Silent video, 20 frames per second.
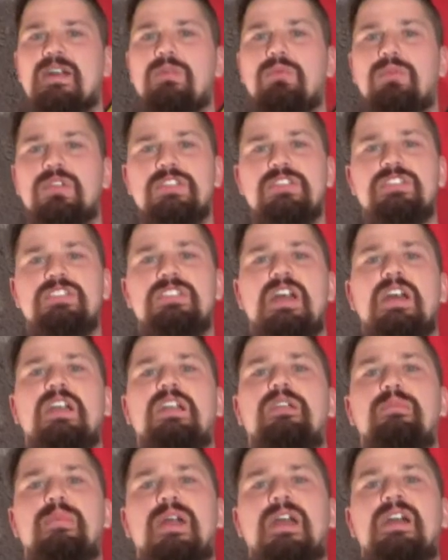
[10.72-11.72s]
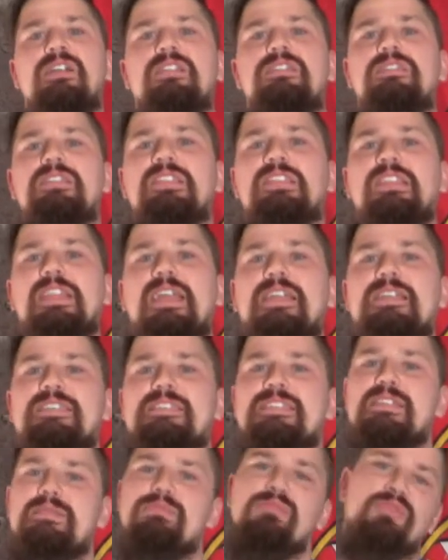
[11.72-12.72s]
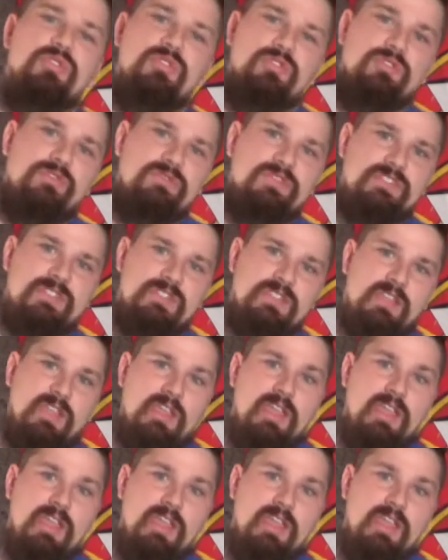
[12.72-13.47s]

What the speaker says: wanted to talk about legacy moves